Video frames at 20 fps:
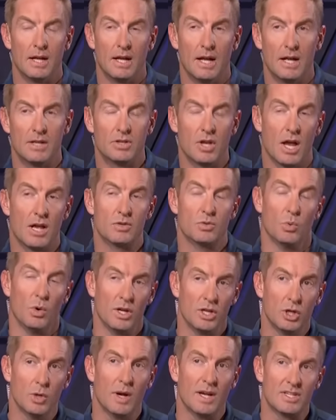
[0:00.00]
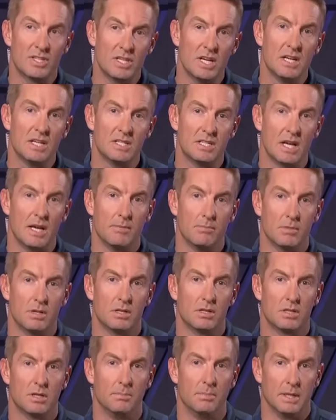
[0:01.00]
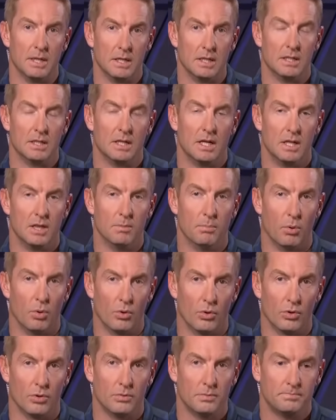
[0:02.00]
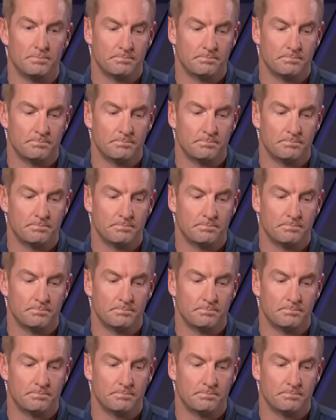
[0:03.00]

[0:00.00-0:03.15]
as what USC seemed to be in the portal.